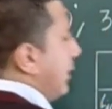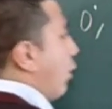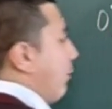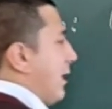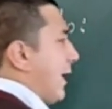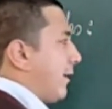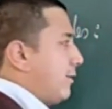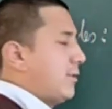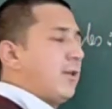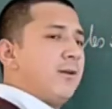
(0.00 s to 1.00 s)
How many
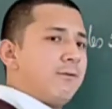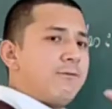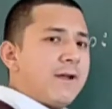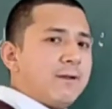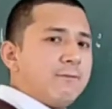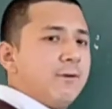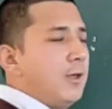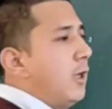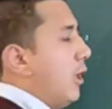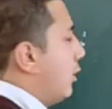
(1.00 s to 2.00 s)
angles?
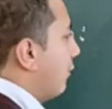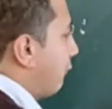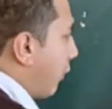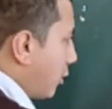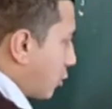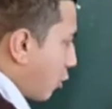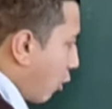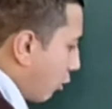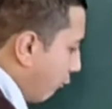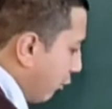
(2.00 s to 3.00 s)
5. The first
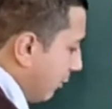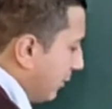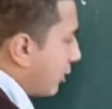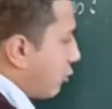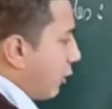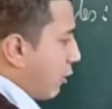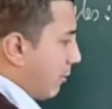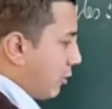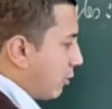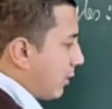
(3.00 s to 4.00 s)
column will be the
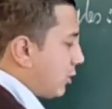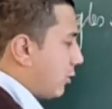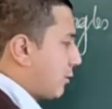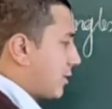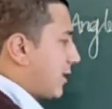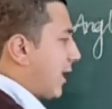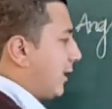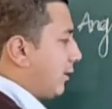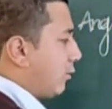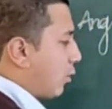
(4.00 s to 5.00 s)
trigonometric ratios,
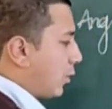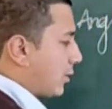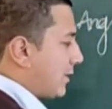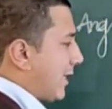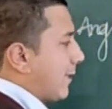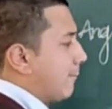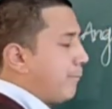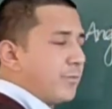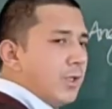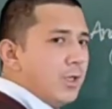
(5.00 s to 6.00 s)
sine, cos, tan.
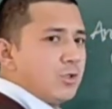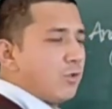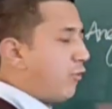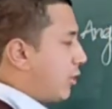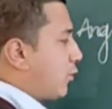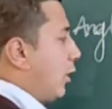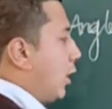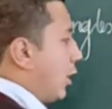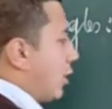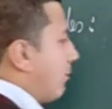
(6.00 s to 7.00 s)
So first we'll
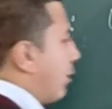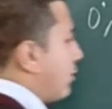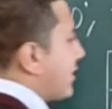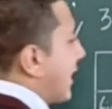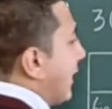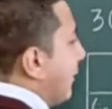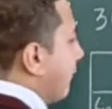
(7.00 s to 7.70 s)
learn about sine.